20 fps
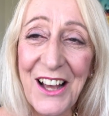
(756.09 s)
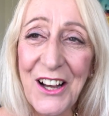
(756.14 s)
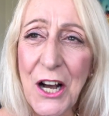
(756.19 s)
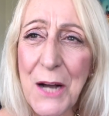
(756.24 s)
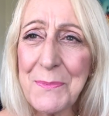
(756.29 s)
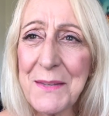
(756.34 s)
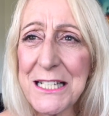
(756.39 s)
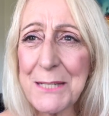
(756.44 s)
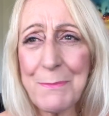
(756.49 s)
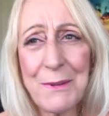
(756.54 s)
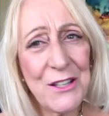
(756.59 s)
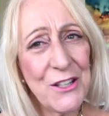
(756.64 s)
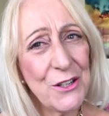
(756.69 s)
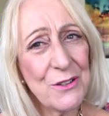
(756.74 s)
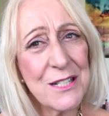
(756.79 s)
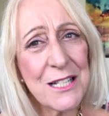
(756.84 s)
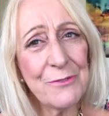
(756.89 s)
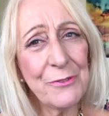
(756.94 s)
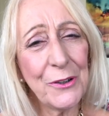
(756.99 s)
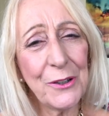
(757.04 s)
Hope that's been
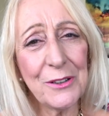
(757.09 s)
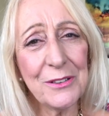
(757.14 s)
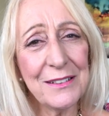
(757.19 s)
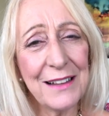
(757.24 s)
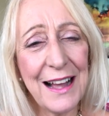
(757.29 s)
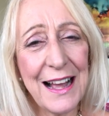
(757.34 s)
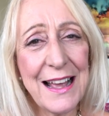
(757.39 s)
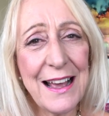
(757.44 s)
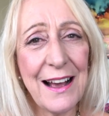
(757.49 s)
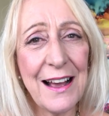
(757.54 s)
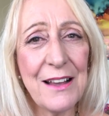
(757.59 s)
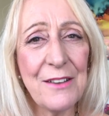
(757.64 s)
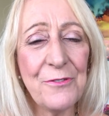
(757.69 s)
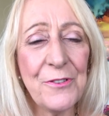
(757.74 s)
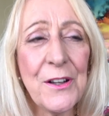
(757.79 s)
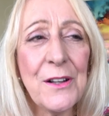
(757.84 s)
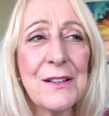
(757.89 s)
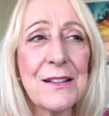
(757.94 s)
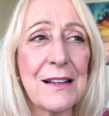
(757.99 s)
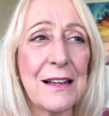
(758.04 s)
useful. I, I
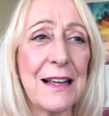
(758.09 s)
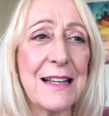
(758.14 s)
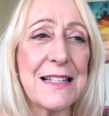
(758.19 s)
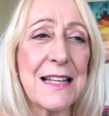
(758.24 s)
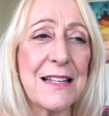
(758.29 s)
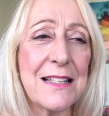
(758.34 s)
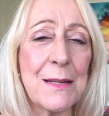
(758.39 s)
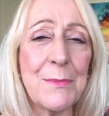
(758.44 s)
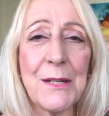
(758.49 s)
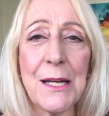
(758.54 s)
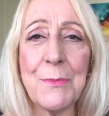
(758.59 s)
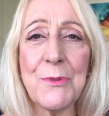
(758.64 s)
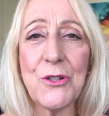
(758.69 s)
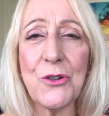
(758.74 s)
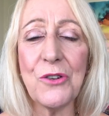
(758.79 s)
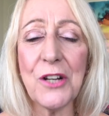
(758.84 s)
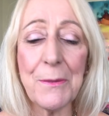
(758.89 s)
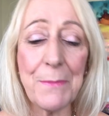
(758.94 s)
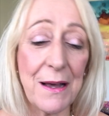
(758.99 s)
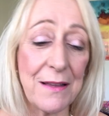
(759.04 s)
feel as I sometimes
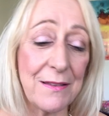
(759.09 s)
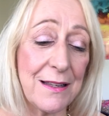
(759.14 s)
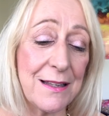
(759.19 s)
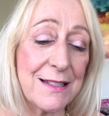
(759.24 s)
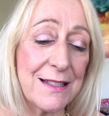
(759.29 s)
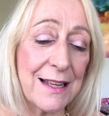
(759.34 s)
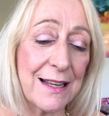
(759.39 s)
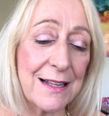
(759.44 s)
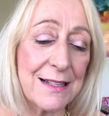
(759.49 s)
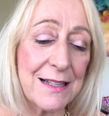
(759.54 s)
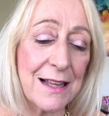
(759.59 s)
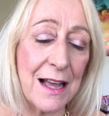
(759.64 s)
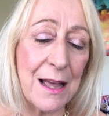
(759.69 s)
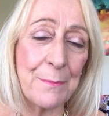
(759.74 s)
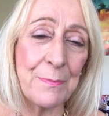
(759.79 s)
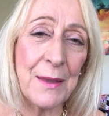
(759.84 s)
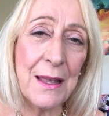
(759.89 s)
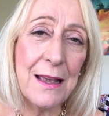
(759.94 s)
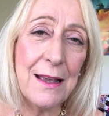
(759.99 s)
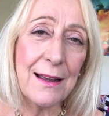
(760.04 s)
talk about these things,
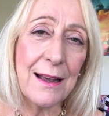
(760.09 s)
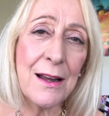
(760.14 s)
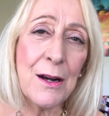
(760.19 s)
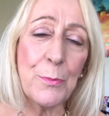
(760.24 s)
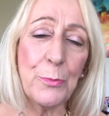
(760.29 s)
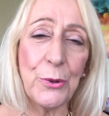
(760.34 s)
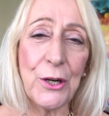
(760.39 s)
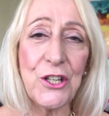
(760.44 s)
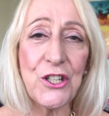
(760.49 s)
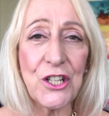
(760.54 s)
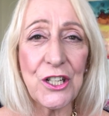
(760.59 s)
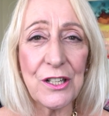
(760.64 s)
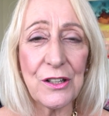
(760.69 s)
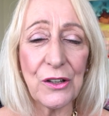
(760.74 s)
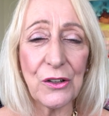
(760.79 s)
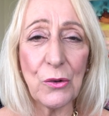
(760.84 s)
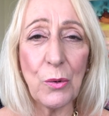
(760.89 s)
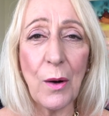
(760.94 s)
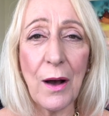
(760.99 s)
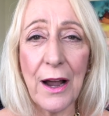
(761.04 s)
I'm kind of preaching to
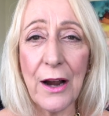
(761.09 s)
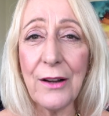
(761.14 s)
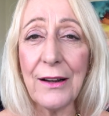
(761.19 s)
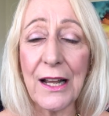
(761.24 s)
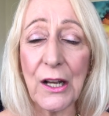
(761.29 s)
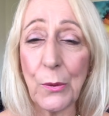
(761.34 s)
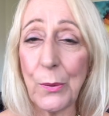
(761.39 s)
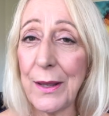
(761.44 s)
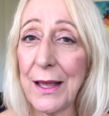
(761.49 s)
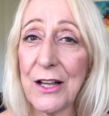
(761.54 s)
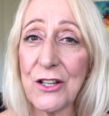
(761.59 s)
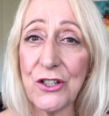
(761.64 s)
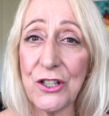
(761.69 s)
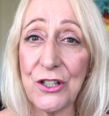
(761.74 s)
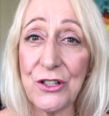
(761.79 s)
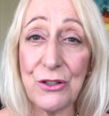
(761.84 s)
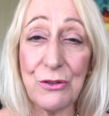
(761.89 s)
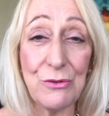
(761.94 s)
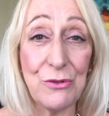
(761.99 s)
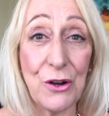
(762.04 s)
the choir, like we
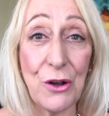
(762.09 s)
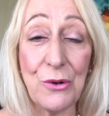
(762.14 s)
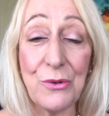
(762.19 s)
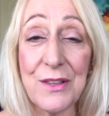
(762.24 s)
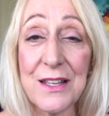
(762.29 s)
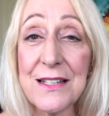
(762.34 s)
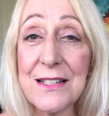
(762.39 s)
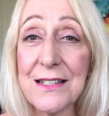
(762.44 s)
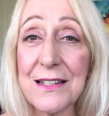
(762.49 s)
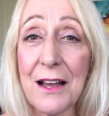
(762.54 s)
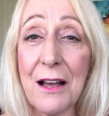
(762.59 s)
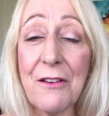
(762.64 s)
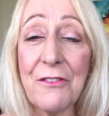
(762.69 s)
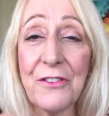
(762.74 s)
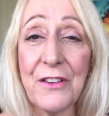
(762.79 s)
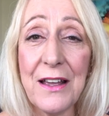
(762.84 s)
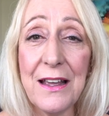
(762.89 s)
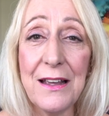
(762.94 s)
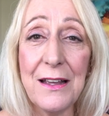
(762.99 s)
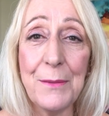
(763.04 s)
actually do know this
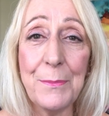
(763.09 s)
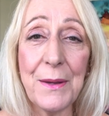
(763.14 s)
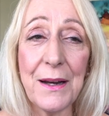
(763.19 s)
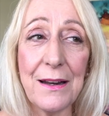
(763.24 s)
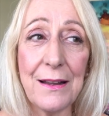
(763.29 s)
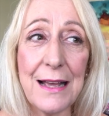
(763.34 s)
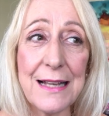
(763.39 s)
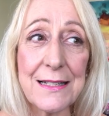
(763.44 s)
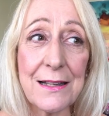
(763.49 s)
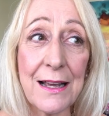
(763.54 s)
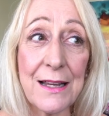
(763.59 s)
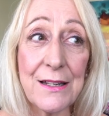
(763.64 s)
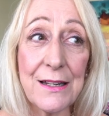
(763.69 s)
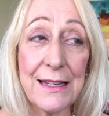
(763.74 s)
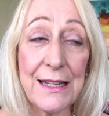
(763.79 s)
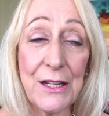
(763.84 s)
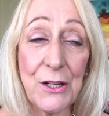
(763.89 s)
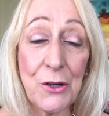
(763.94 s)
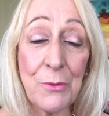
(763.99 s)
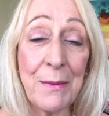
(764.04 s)
stuff. But as I
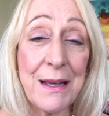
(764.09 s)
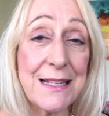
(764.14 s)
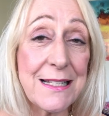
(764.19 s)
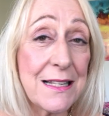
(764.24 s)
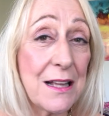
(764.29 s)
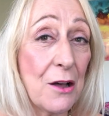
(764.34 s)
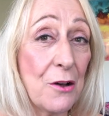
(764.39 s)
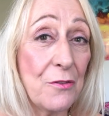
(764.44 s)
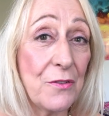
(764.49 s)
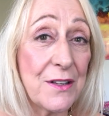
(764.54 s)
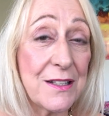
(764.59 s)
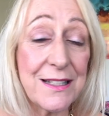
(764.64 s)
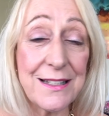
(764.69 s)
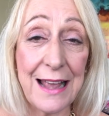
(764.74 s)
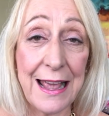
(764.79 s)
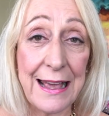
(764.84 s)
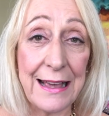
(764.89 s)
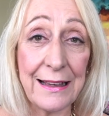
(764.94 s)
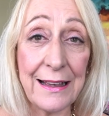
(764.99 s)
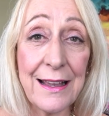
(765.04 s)
hear myself
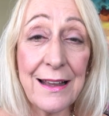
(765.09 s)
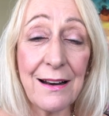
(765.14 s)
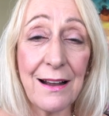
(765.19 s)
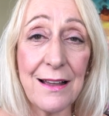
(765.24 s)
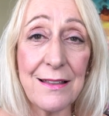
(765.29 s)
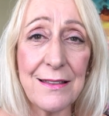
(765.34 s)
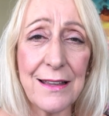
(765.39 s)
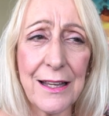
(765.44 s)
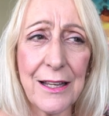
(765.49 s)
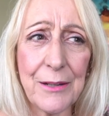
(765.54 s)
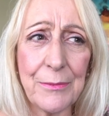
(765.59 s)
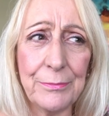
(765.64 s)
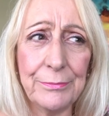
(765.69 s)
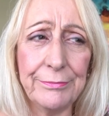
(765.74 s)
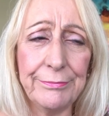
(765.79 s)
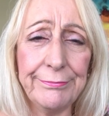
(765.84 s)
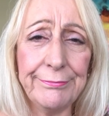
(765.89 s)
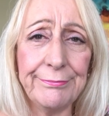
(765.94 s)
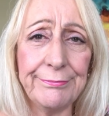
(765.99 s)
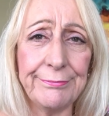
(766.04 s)
saying it, I think,
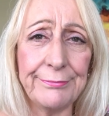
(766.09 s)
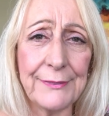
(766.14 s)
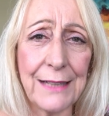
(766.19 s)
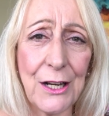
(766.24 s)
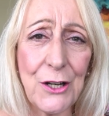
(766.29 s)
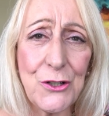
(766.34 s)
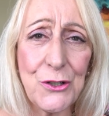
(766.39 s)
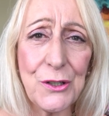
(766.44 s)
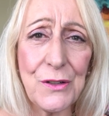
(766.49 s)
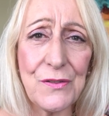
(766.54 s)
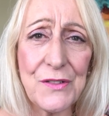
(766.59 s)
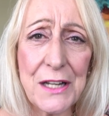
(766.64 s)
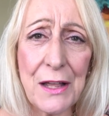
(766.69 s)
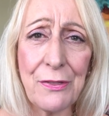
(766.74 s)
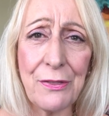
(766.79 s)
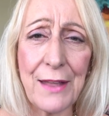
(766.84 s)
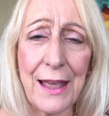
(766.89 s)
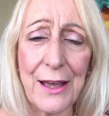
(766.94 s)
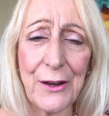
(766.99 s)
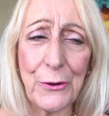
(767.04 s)
hmm, I should have
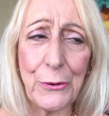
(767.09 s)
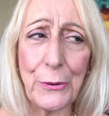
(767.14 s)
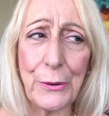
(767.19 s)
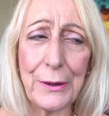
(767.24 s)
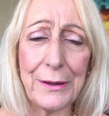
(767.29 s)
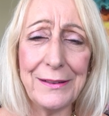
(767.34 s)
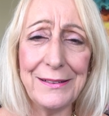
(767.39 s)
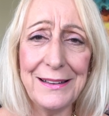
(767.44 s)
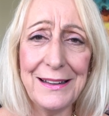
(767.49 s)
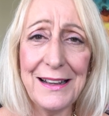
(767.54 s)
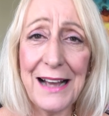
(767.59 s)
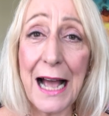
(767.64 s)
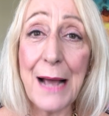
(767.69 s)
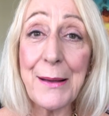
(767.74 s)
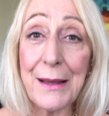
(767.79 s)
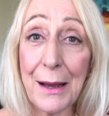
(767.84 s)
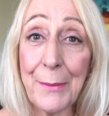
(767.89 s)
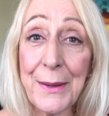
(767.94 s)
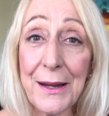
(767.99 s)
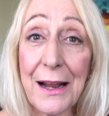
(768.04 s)
done that. Or,
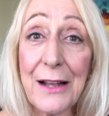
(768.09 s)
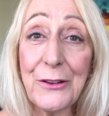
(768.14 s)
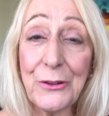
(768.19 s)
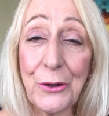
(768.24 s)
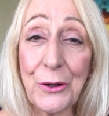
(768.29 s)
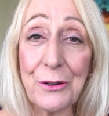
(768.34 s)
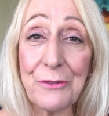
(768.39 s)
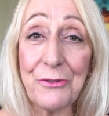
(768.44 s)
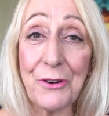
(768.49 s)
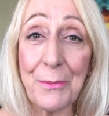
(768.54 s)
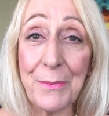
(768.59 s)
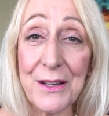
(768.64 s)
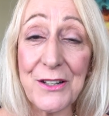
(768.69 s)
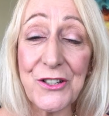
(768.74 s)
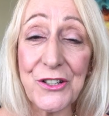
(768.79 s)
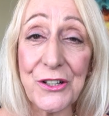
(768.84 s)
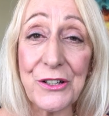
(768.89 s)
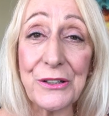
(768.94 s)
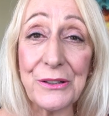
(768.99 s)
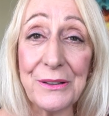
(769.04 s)
I, I mean, I learned from
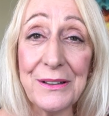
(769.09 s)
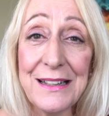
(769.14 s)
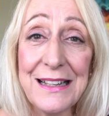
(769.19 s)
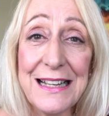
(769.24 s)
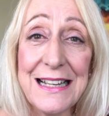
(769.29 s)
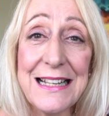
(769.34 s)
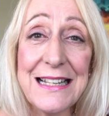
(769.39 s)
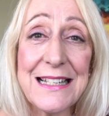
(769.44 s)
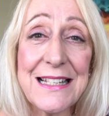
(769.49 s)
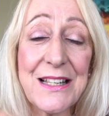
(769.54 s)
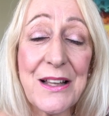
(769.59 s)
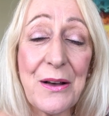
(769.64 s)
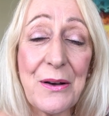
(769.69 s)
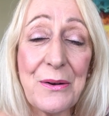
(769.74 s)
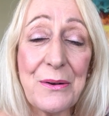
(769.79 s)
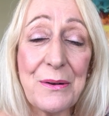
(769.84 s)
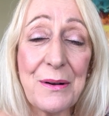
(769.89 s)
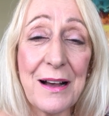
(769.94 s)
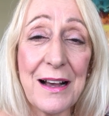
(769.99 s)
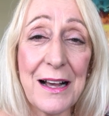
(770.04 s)
it too.
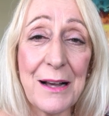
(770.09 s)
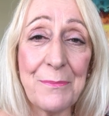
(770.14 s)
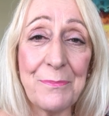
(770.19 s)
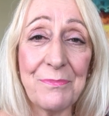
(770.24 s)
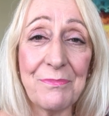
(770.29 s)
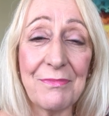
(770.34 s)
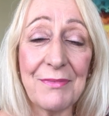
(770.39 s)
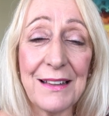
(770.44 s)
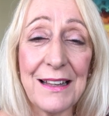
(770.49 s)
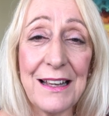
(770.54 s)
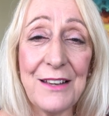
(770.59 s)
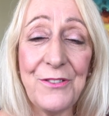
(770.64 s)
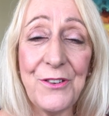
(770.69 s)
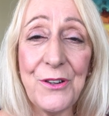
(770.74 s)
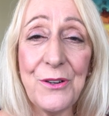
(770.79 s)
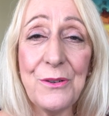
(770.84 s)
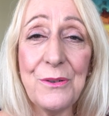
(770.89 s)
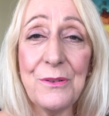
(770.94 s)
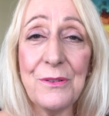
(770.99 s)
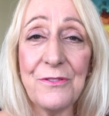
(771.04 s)
So um, if
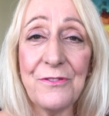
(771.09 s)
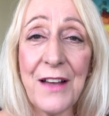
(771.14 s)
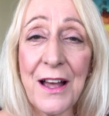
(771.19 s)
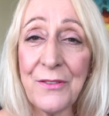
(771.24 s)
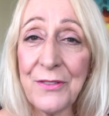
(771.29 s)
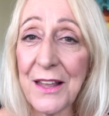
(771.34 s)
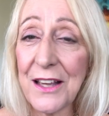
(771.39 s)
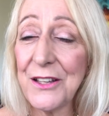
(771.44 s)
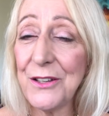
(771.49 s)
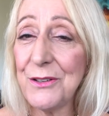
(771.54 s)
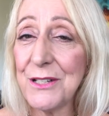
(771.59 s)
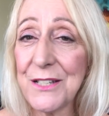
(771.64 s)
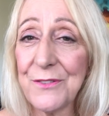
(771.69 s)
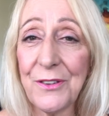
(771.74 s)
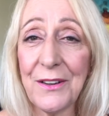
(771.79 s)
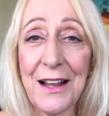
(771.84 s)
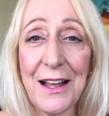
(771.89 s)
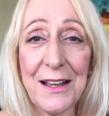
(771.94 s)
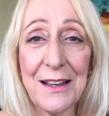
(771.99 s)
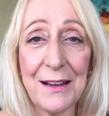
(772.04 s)
you found that
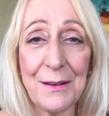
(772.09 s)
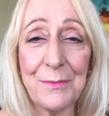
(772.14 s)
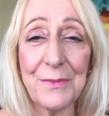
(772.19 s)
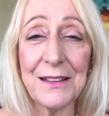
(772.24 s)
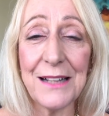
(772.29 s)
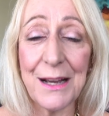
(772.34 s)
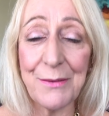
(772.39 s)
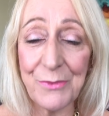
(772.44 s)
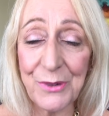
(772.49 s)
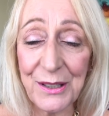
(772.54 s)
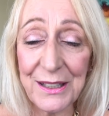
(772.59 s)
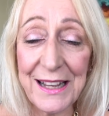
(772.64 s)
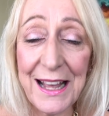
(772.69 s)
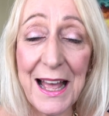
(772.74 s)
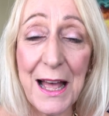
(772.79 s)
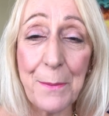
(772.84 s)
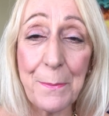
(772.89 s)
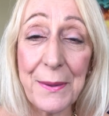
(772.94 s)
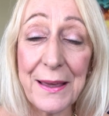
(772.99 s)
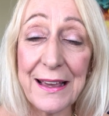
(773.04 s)
useful, I, am I'm, I'm really
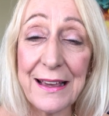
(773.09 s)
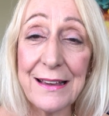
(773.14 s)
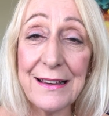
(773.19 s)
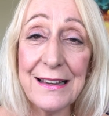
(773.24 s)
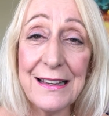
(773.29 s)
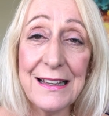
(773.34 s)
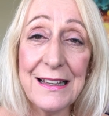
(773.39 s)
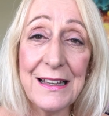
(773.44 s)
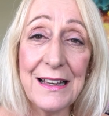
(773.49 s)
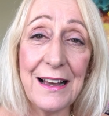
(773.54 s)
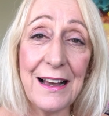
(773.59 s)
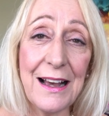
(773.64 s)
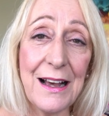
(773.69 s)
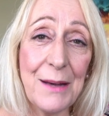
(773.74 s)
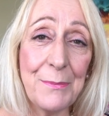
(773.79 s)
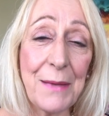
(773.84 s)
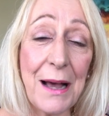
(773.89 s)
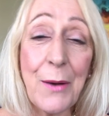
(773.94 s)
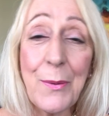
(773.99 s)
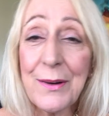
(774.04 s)
happy.
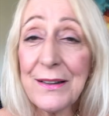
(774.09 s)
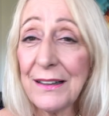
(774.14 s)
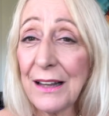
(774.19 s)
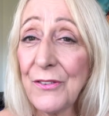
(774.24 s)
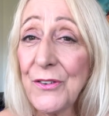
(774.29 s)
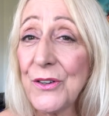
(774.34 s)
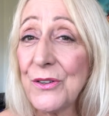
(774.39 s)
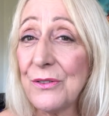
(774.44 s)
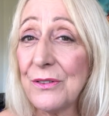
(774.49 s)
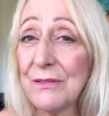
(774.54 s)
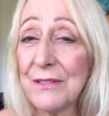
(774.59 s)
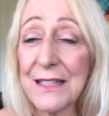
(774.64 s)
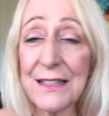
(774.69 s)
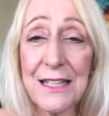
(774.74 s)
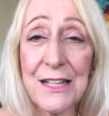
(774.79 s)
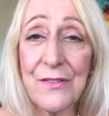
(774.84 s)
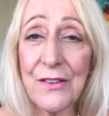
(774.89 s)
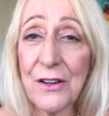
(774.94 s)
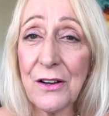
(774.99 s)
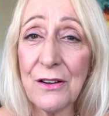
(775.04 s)
Um, I would love you to
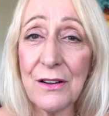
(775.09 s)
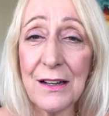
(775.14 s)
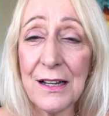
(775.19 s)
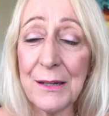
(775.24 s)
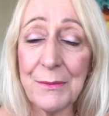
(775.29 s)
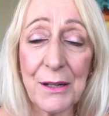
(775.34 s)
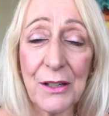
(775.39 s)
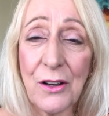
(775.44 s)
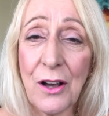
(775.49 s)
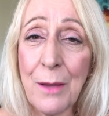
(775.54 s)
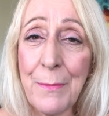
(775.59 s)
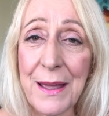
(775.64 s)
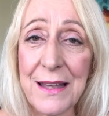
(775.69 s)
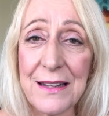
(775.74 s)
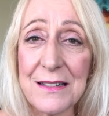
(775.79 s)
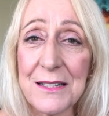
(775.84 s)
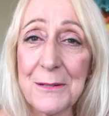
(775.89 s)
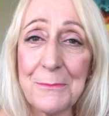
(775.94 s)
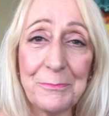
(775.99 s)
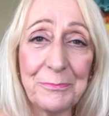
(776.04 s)
leave a, co- um, a
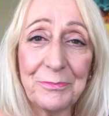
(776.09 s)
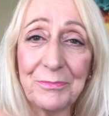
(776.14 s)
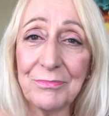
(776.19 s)
comment.